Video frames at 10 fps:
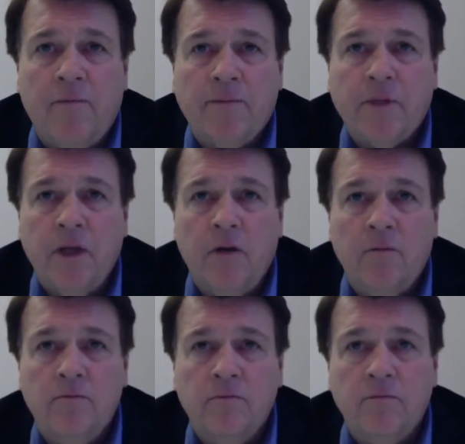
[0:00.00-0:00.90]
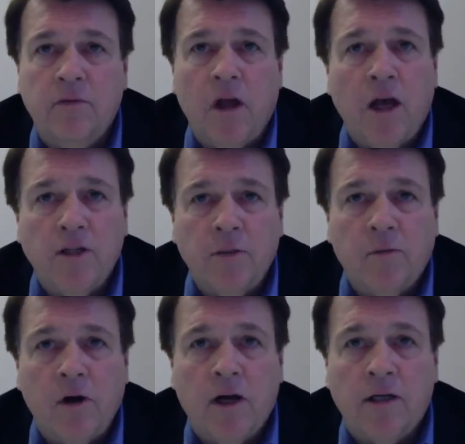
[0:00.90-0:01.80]
you know, launching
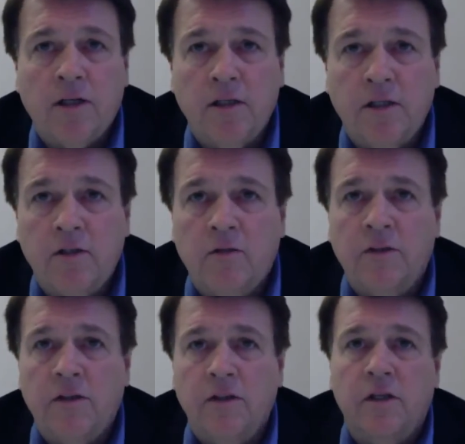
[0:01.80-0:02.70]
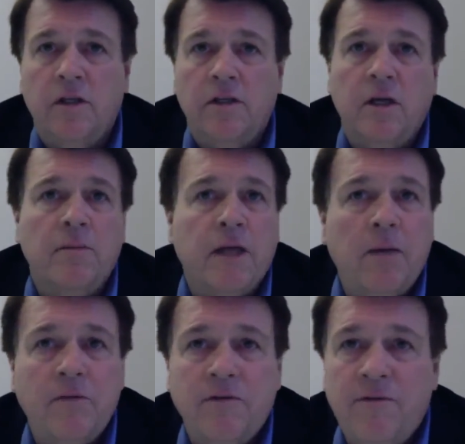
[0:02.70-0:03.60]
products and services
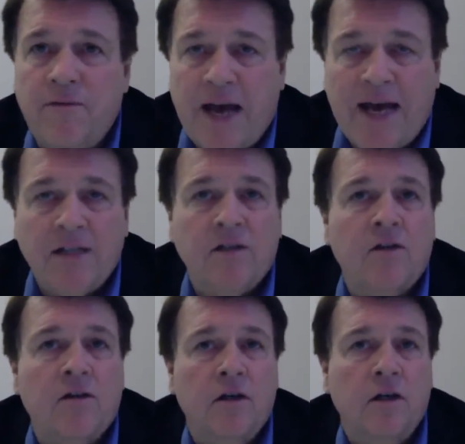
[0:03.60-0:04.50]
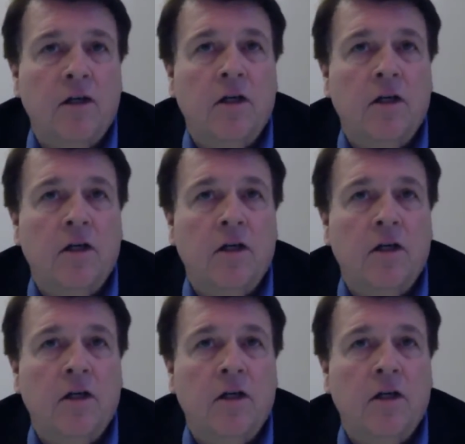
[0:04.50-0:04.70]
sometimes faster,